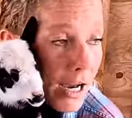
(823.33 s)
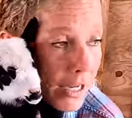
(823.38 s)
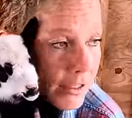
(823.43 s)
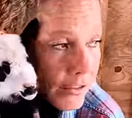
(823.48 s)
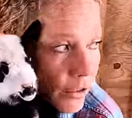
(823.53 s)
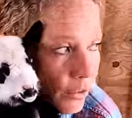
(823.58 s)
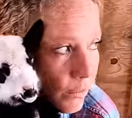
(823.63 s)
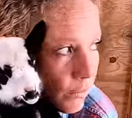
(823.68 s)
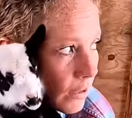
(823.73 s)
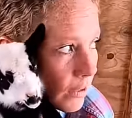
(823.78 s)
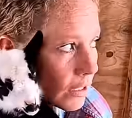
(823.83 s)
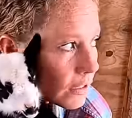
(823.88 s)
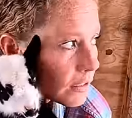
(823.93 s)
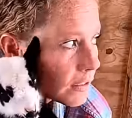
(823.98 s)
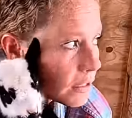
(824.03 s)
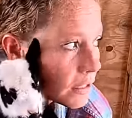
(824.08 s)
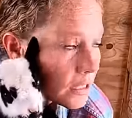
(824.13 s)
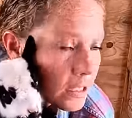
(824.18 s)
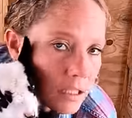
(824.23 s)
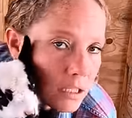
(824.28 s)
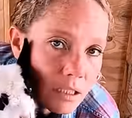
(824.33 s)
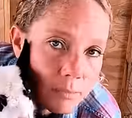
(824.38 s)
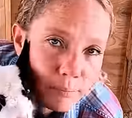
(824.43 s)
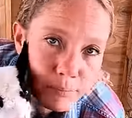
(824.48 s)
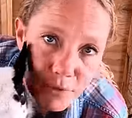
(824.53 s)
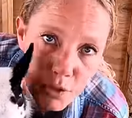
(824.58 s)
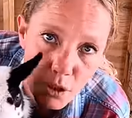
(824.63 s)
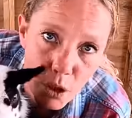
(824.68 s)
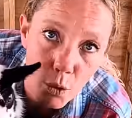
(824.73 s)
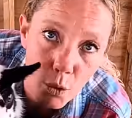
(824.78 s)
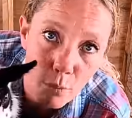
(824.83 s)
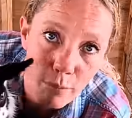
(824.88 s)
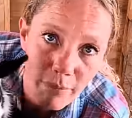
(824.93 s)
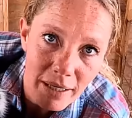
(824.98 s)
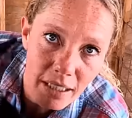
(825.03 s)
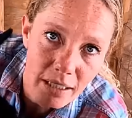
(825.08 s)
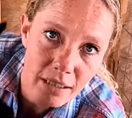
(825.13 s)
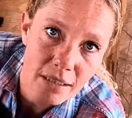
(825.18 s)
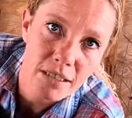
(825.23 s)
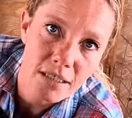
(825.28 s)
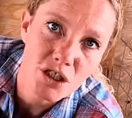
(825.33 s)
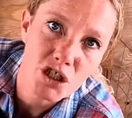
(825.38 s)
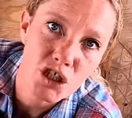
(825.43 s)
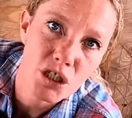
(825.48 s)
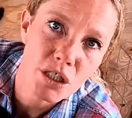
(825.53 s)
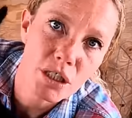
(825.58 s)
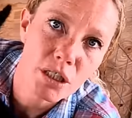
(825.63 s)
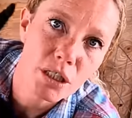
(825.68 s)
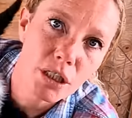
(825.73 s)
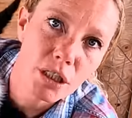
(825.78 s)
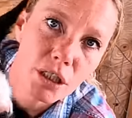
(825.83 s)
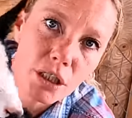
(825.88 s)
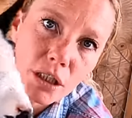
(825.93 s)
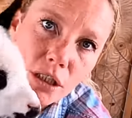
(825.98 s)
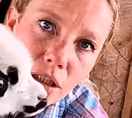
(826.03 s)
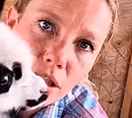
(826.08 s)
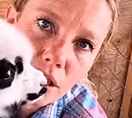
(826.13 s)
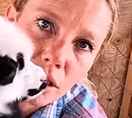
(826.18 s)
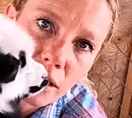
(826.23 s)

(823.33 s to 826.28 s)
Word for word: I don't want to keep so many this year.